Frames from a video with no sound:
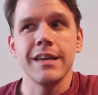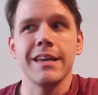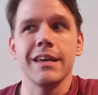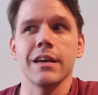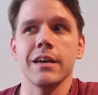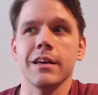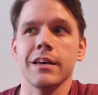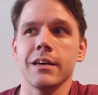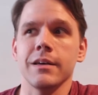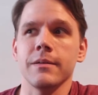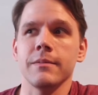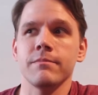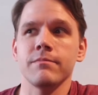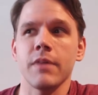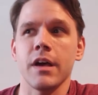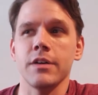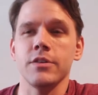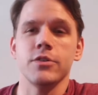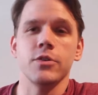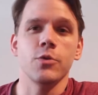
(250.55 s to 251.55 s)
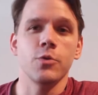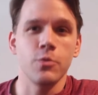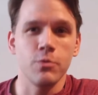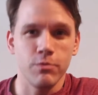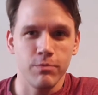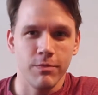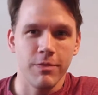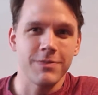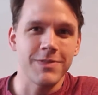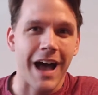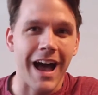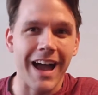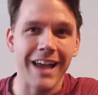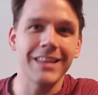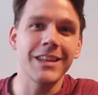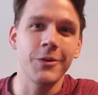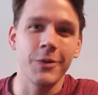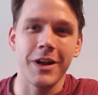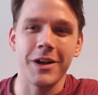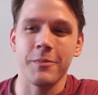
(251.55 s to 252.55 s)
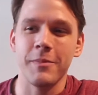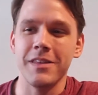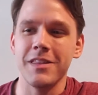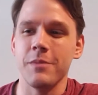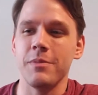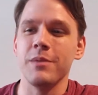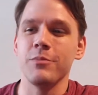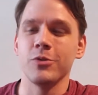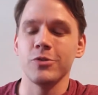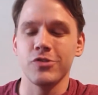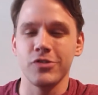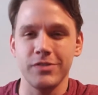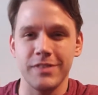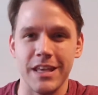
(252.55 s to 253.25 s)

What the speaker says: I do highly recommend that people